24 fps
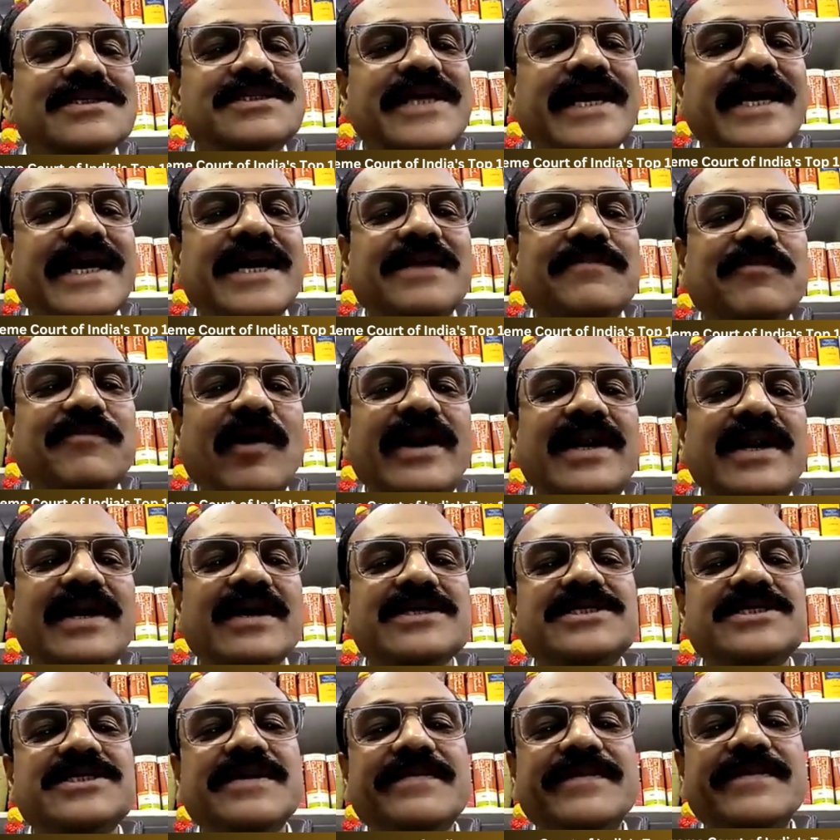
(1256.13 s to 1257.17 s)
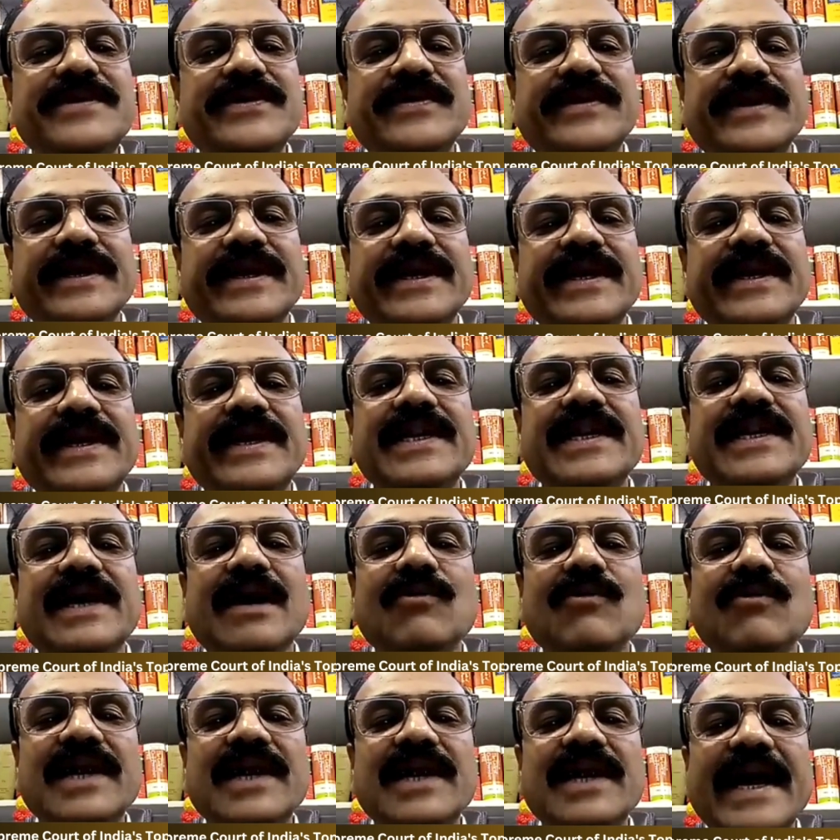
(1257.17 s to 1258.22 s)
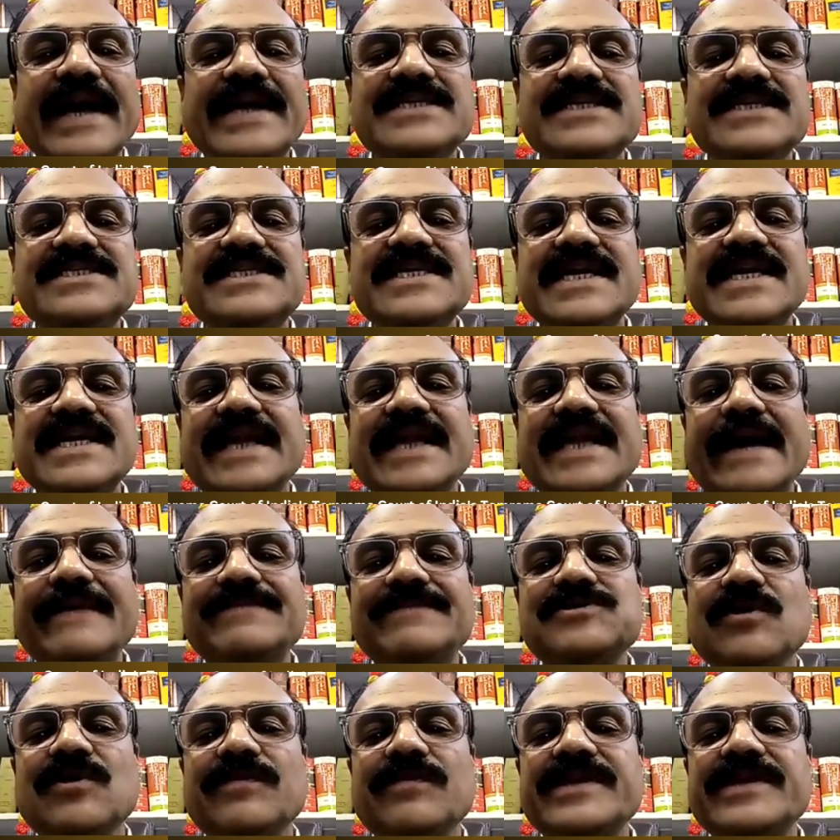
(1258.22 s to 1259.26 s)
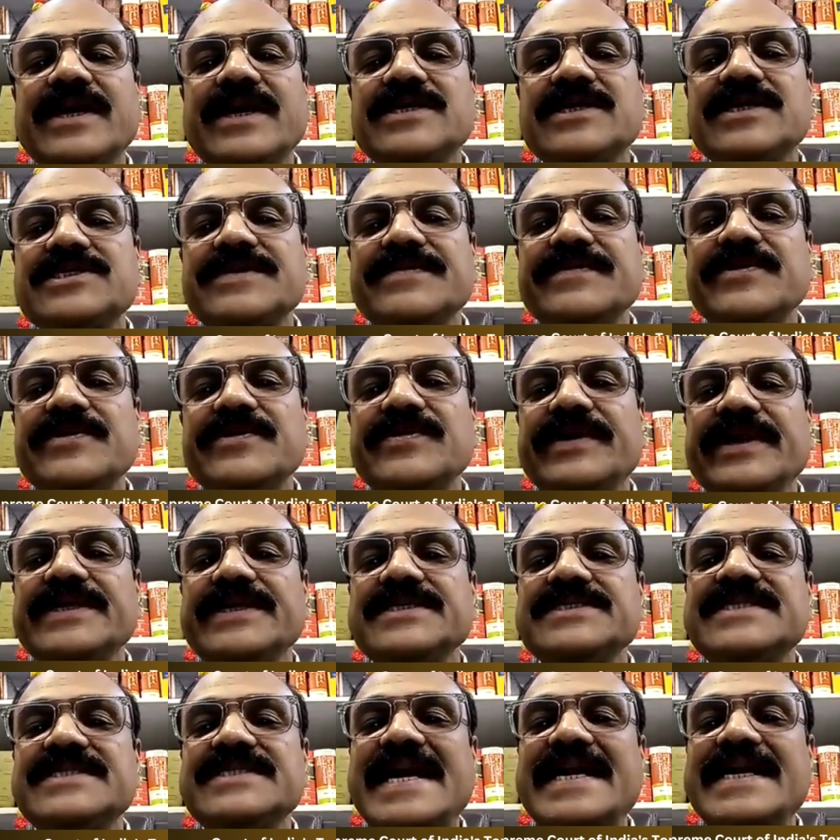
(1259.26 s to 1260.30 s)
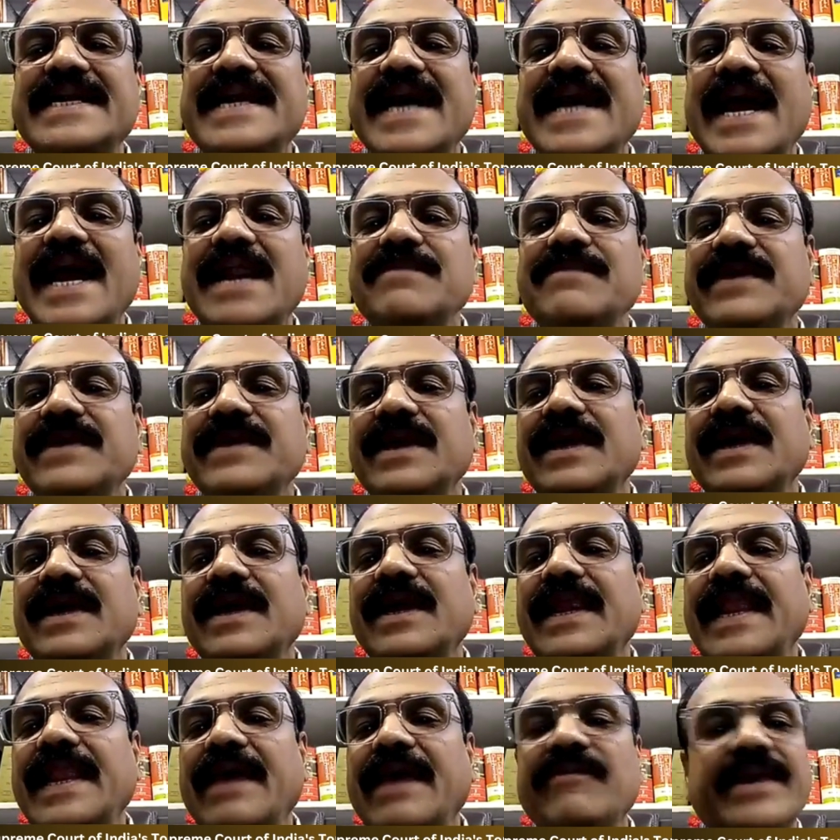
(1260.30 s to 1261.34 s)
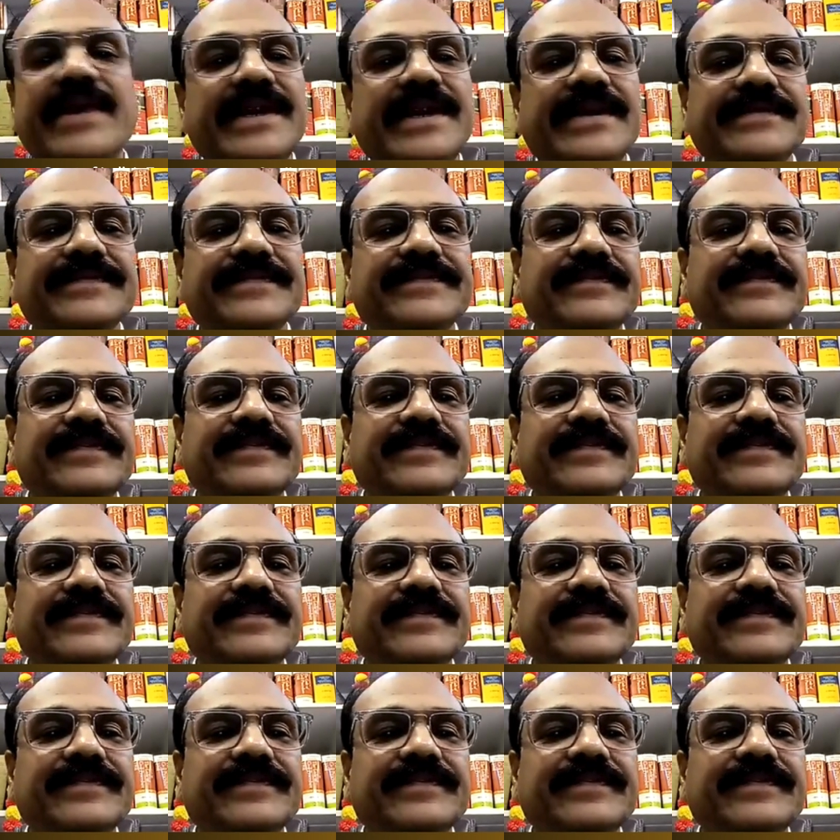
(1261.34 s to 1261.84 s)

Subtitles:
Second point, custom duty. It outlines the types of the custom duties that can be levied,